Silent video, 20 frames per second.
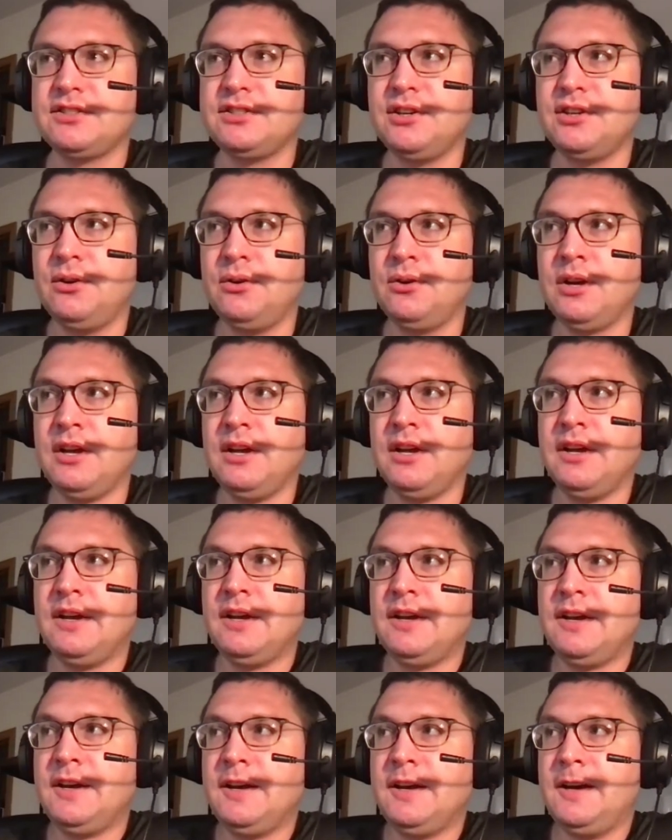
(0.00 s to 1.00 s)
So,
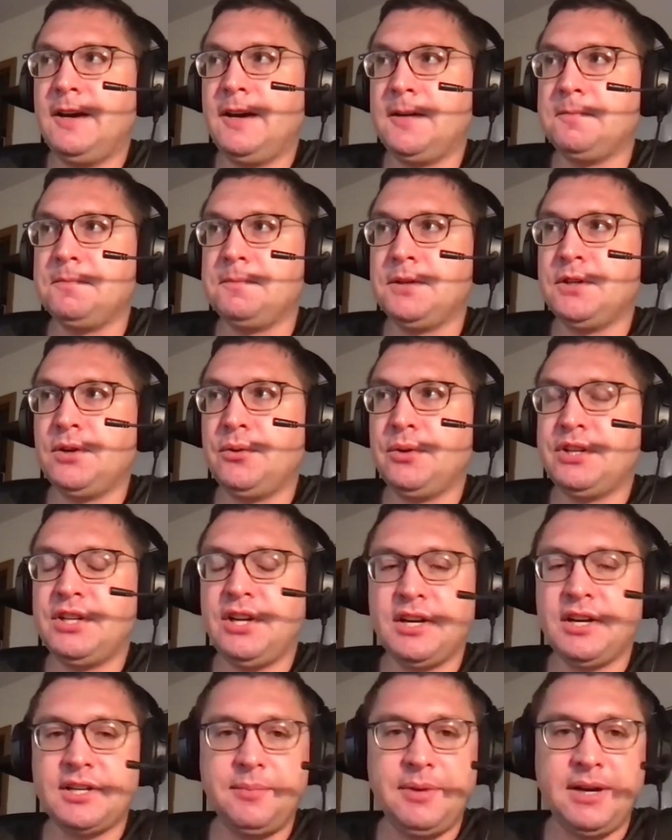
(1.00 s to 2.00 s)
um, you know, we
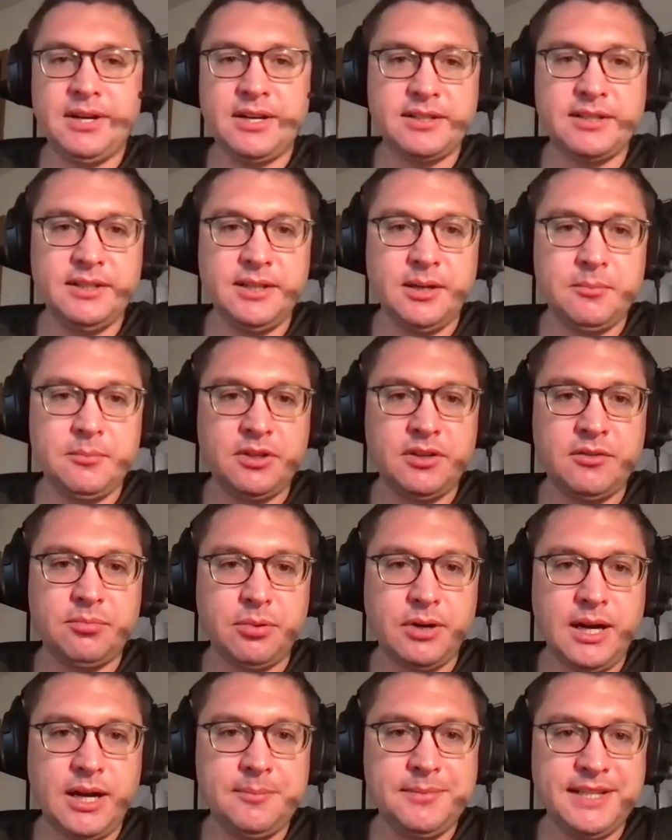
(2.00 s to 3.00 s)
talked about a number of
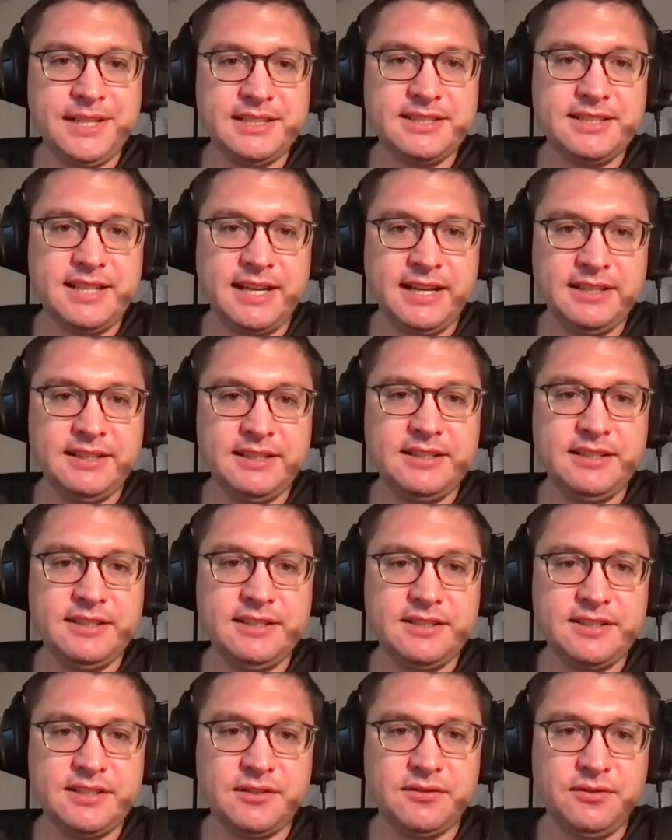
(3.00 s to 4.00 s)
prominent
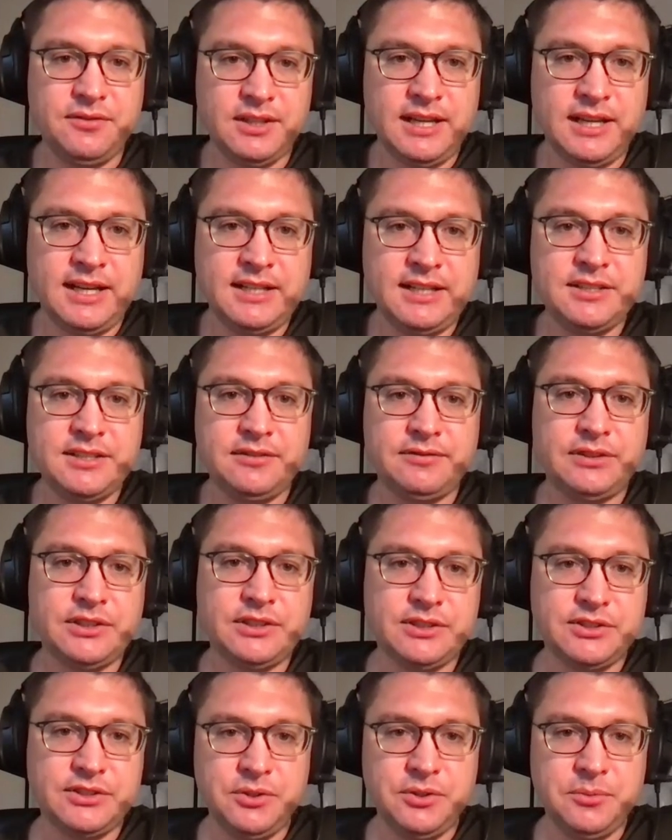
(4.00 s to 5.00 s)
scientists and
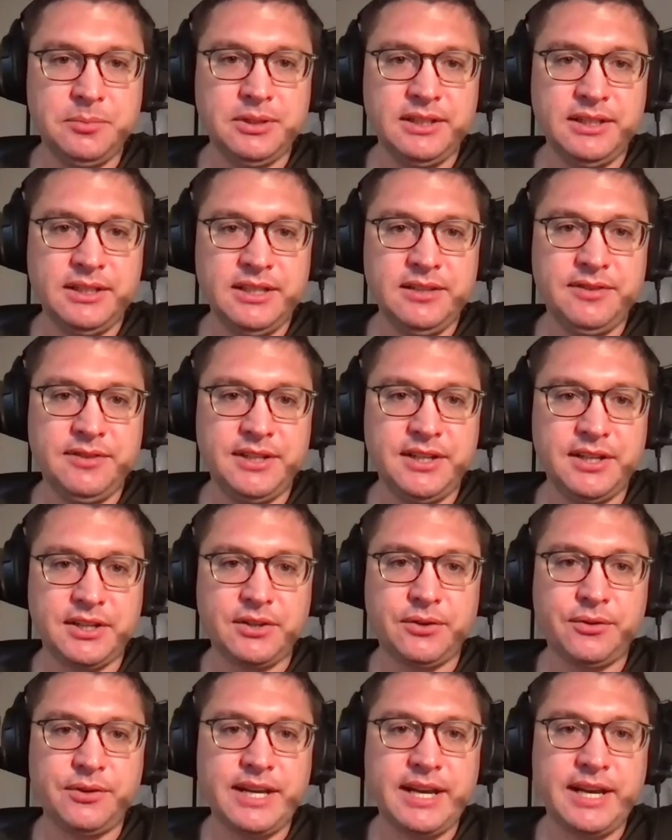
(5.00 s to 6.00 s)
philosophers who believe in a
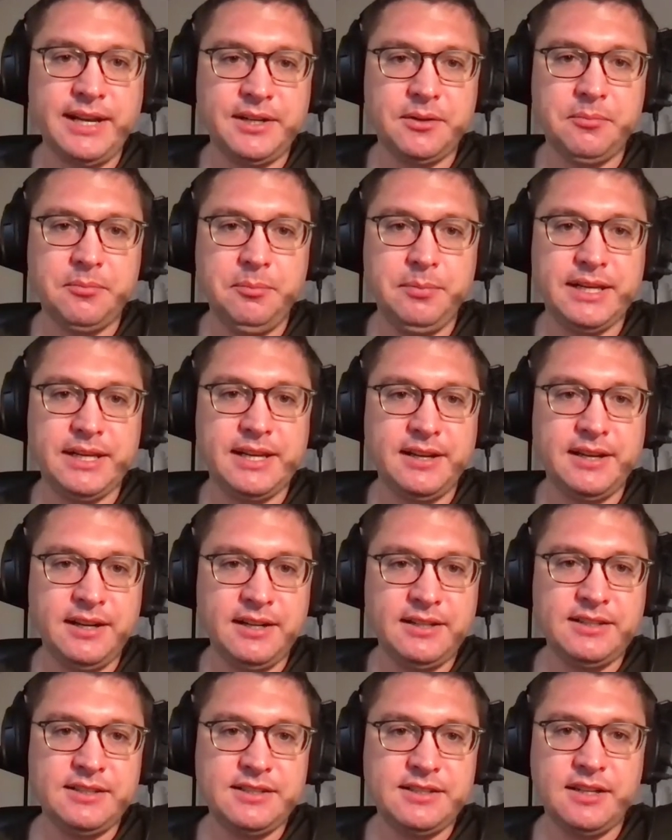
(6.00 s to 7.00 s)
creator
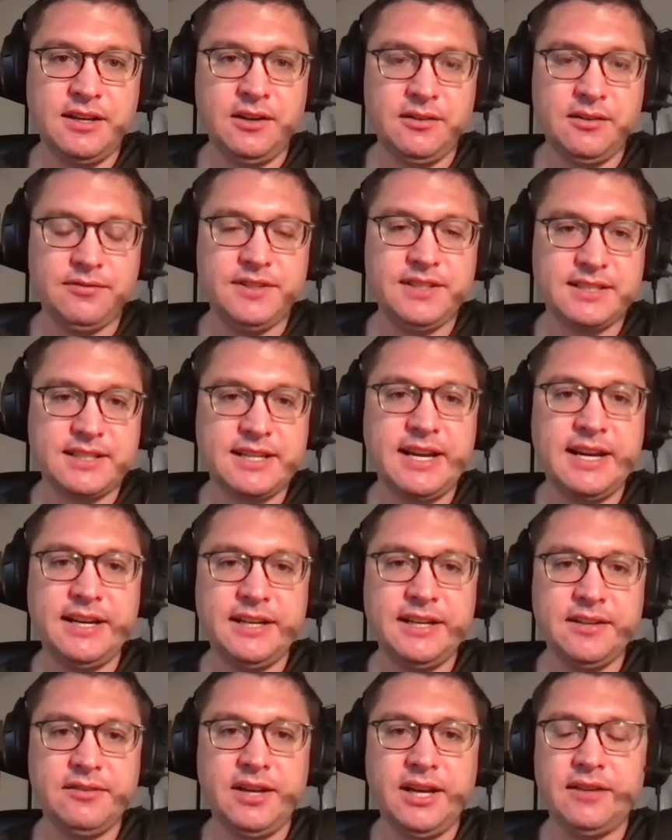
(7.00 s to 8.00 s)
because of this
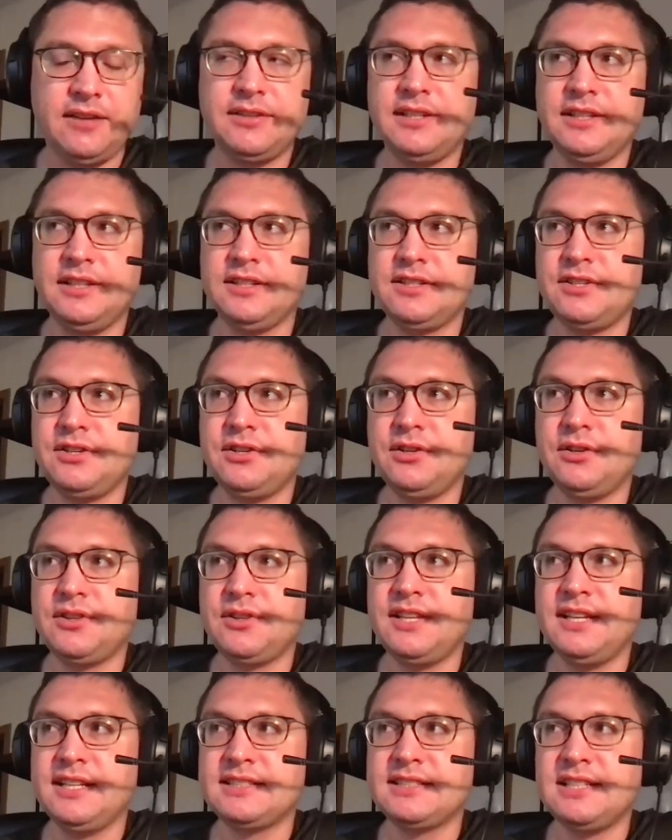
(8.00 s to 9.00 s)
kind of evidence, you know,
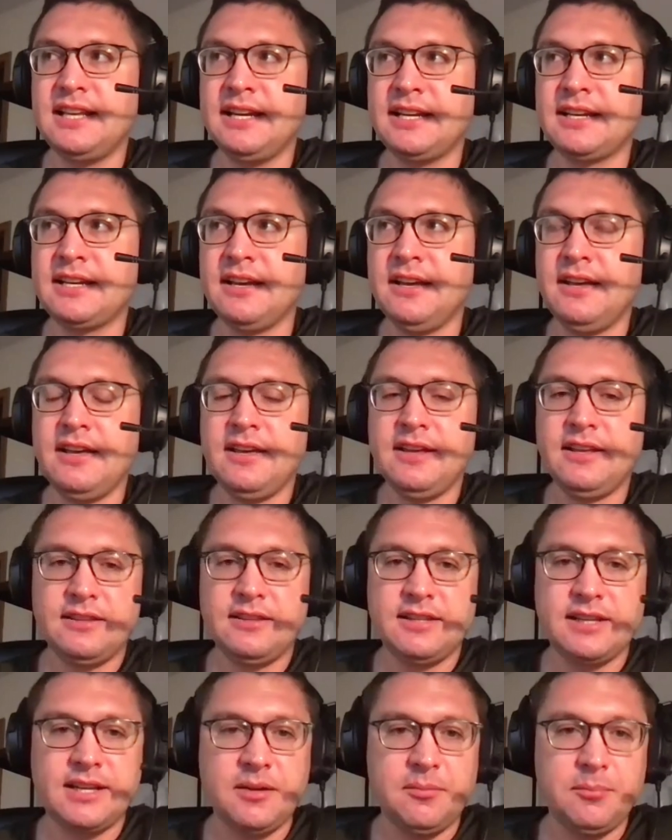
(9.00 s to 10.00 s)
things like
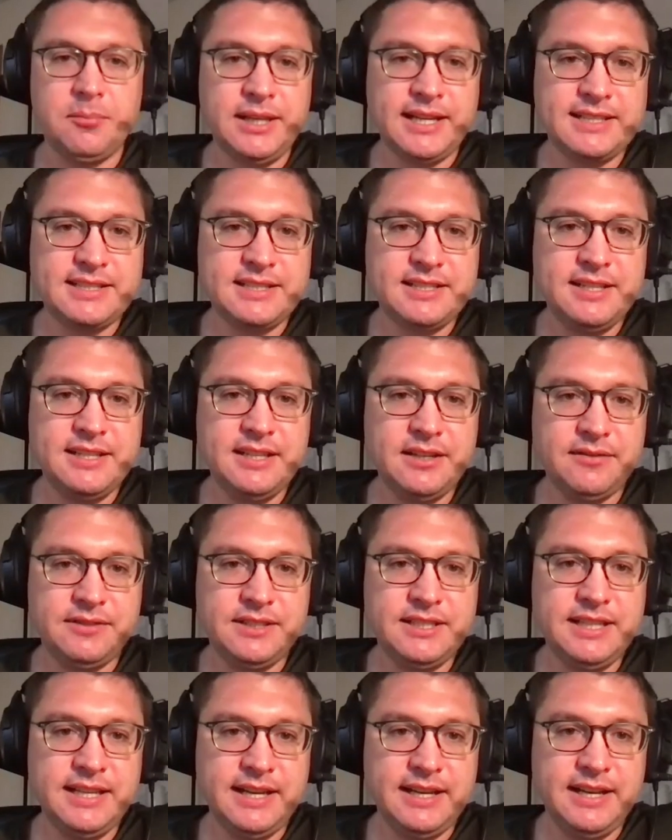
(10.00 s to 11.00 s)
the complexity of
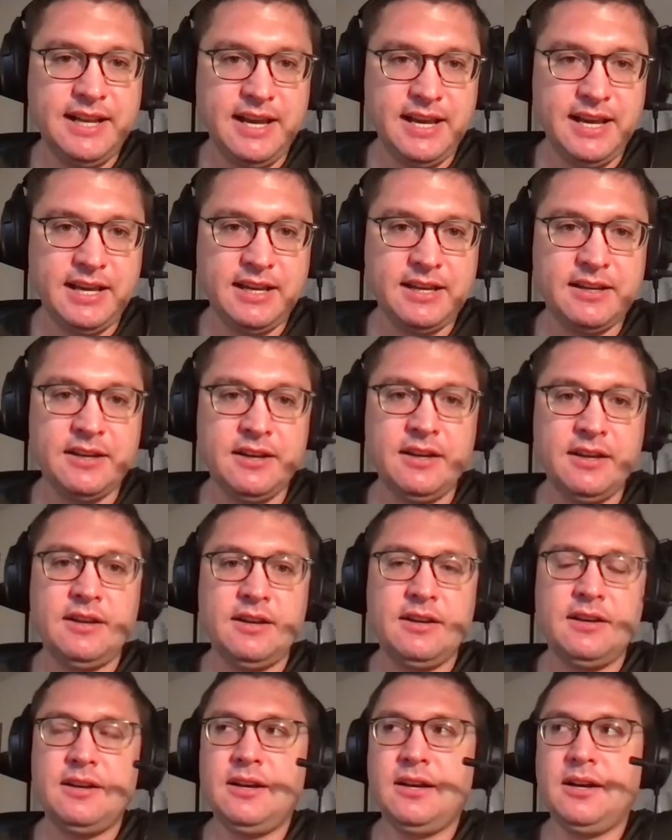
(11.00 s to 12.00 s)
D N A
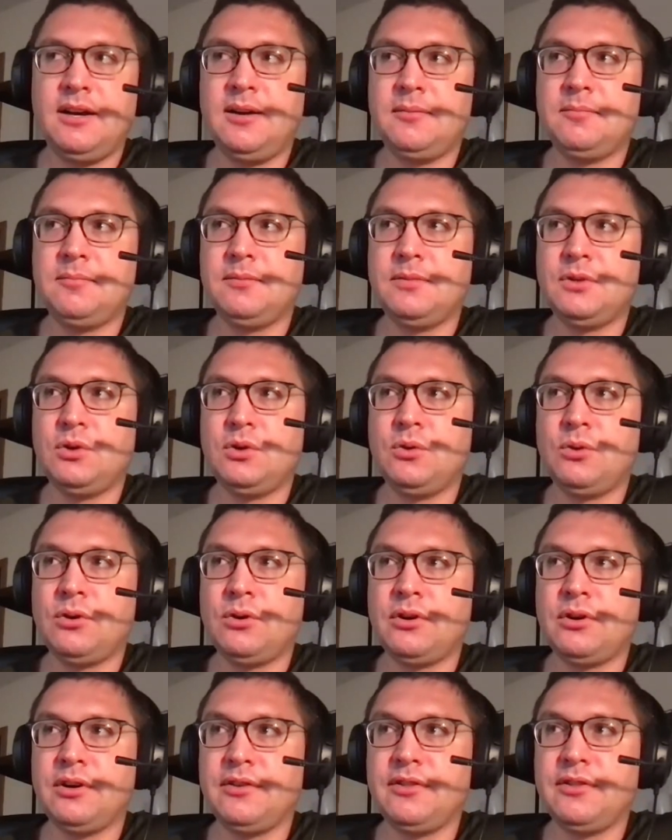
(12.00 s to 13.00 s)
um,
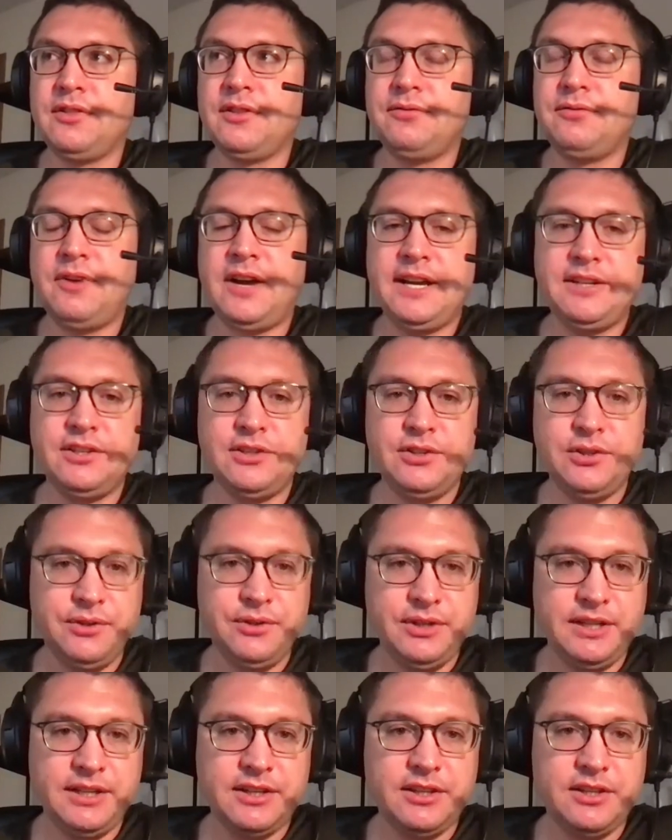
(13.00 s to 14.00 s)
or the
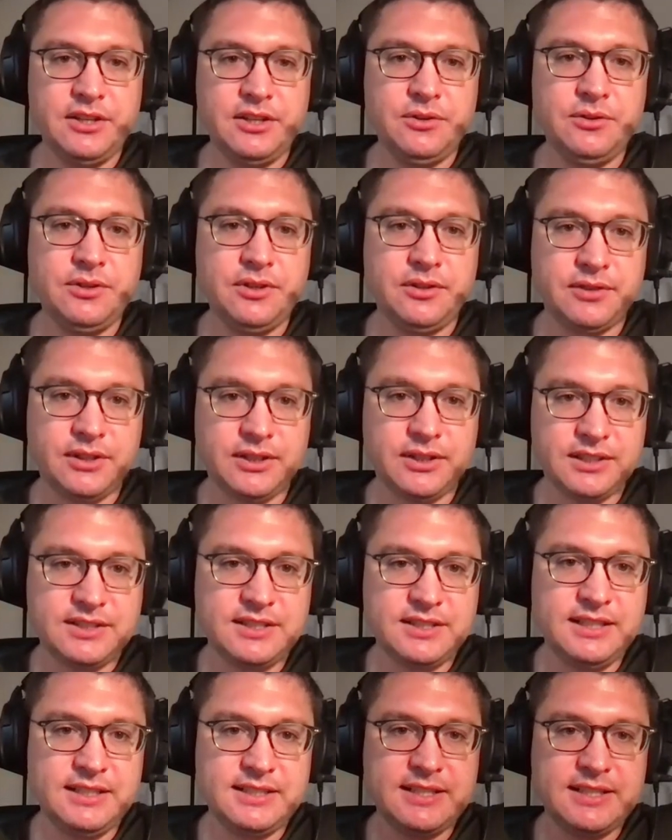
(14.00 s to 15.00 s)
fine-tuning of the
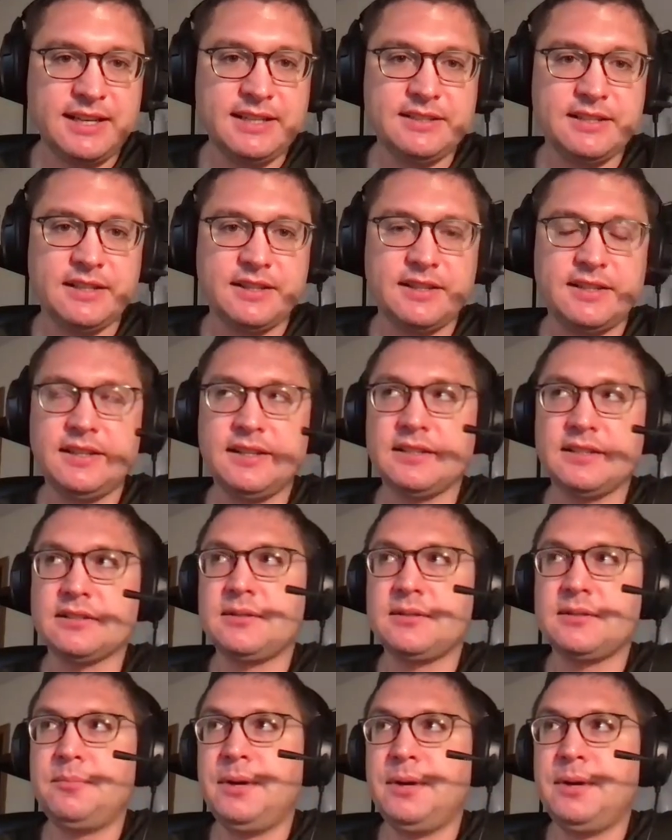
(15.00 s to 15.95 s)
universe, these kinds of things.